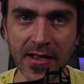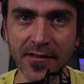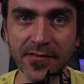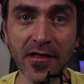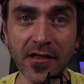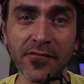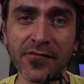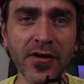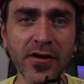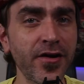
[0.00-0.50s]

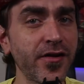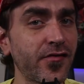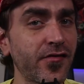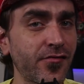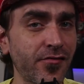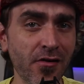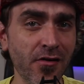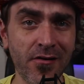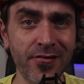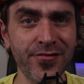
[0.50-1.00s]
There are various
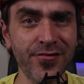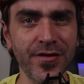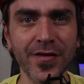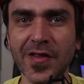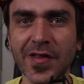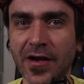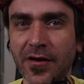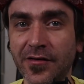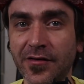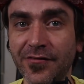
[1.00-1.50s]

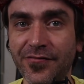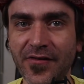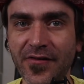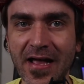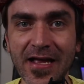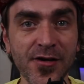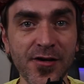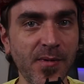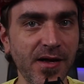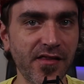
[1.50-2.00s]
genres that are
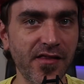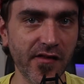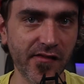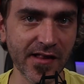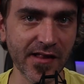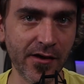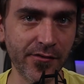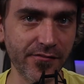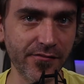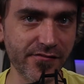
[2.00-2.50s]
defined by the
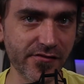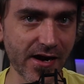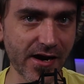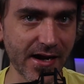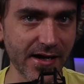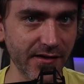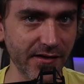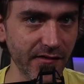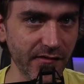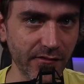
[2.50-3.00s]
sound of
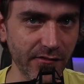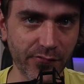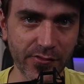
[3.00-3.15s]
trackers.